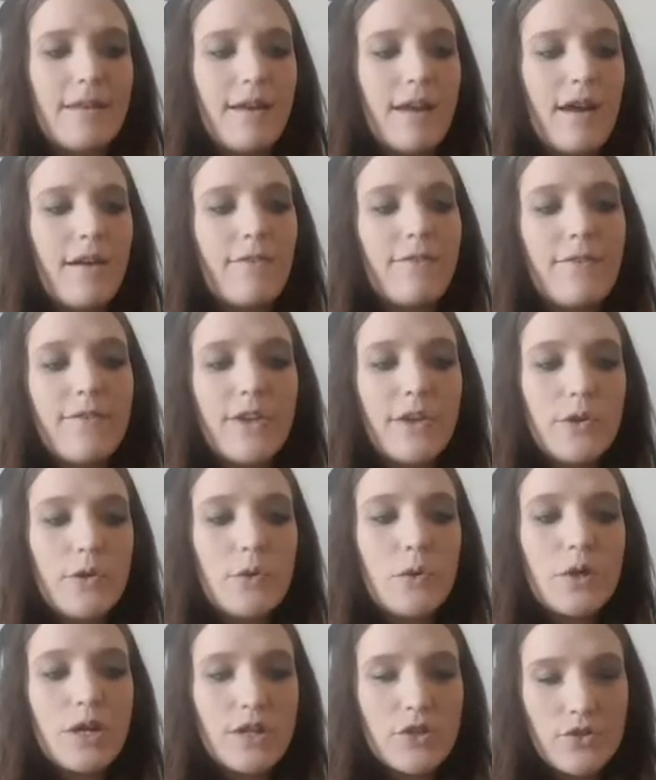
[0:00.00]
a
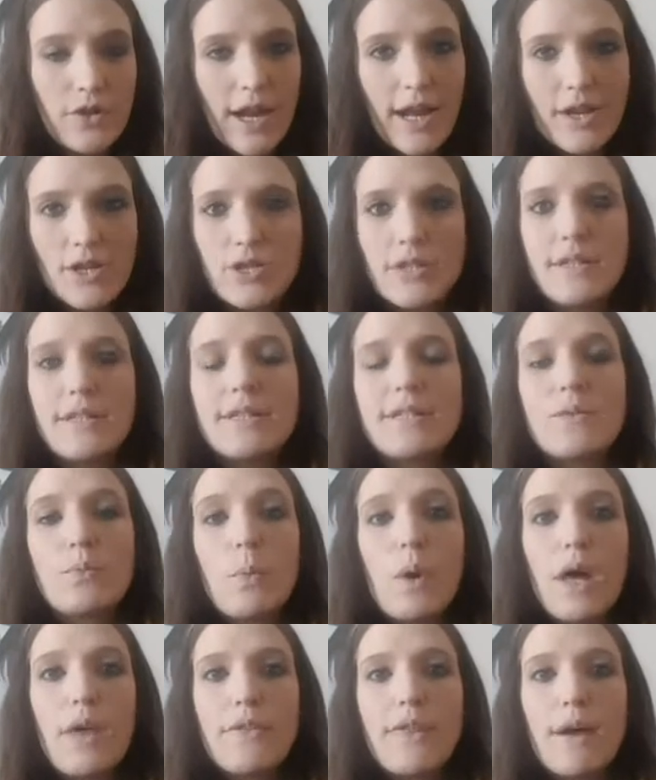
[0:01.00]
few contractions
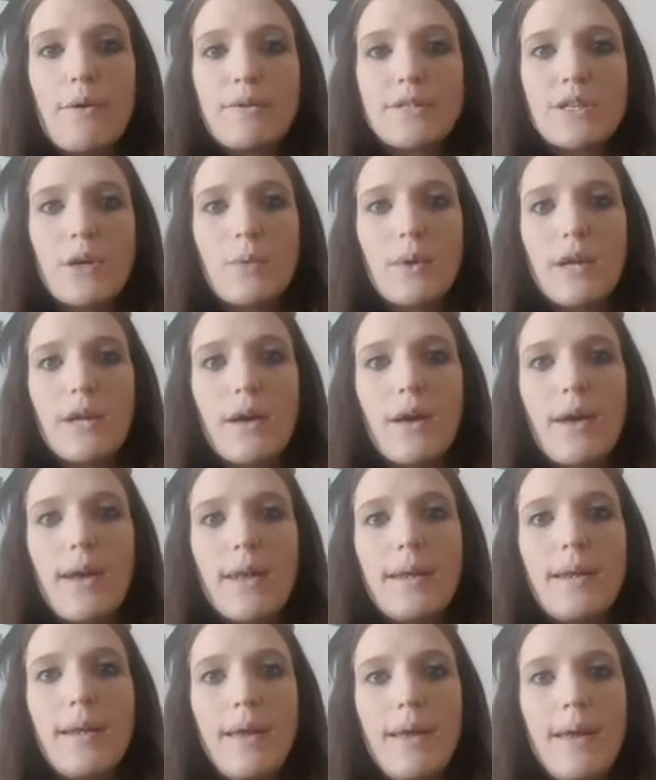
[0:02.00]
while that was going on,